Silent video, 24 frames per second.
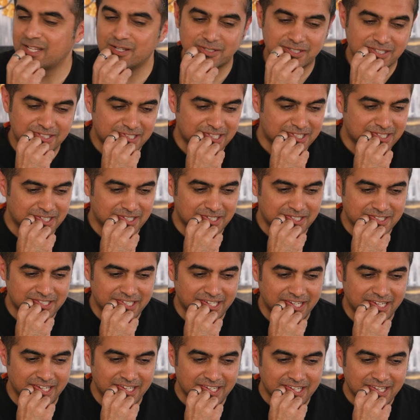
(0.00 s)
I used to sit there and
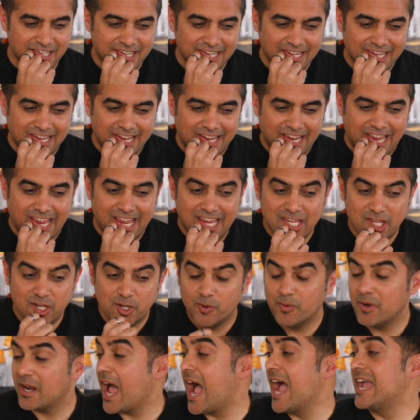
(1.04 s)
say, hey, you
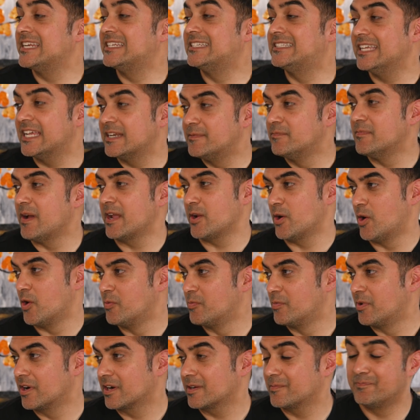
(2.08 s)
know what? I did my
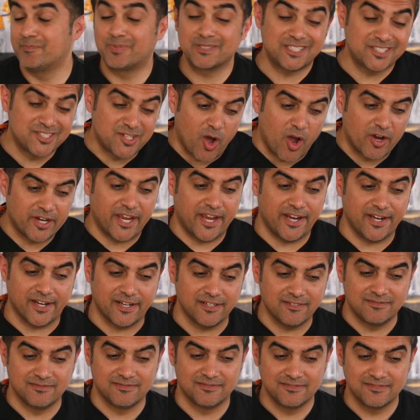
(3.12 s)
homework, but the dog ate
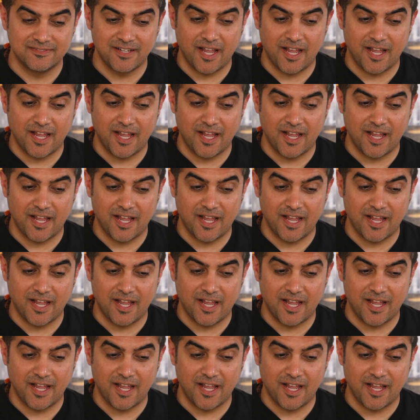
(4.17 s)
it.